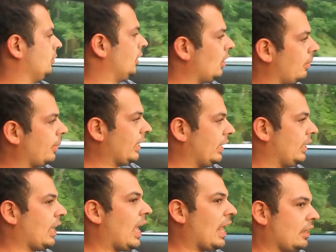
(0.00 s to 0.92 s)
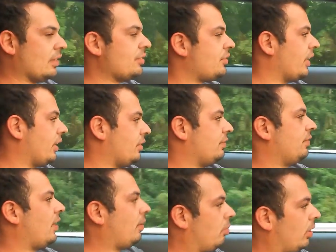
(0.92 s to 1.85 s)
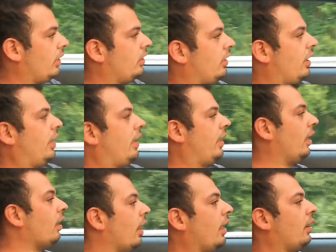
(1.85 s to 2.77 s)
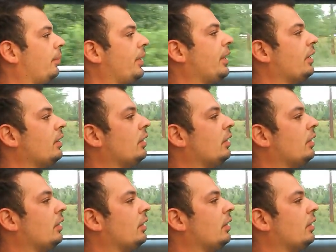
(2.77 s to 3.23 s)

Oh my God, this thing is vibrating the hell out of me.